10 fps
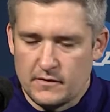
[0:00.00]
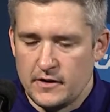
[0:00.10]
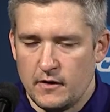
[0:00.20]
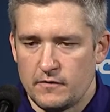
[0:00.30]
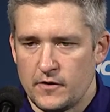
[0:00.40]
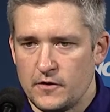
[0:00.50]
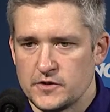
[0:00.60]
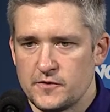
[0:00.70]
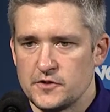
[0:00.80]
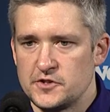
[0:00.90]
You know, for
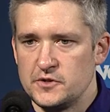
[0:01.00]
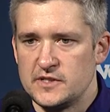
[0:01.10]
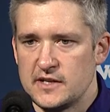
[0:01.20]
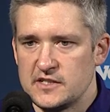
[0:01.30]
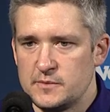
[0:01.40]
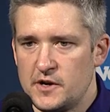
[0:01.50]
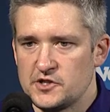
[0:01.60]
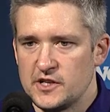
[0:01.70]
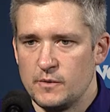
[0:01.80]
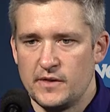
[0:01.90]
those first two sets,
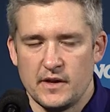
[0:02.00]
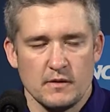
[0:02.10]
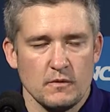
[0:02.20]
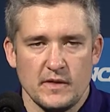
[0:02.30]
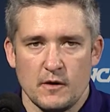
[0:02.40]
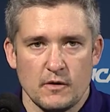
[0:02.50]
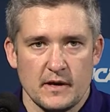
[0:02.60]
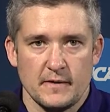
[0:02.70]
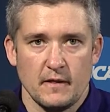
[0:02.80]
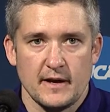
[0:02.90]
especially when they when they were
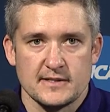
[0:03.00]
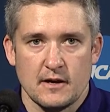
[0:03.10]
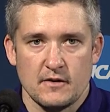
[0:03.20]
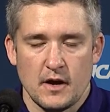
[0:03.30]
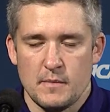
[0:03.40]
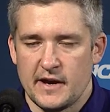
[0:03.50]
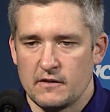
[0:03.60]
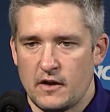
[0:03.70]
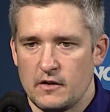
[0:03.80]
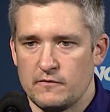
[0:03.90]
hitting the lights out and not making
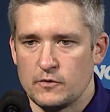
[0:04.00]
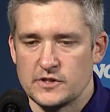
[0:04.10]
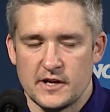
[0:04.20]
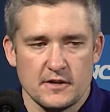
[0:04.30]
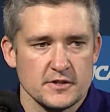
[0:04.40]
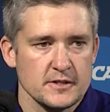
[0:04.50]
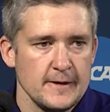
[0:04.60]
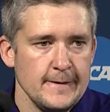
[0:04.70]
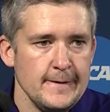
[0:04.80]
a lot of unforced errors.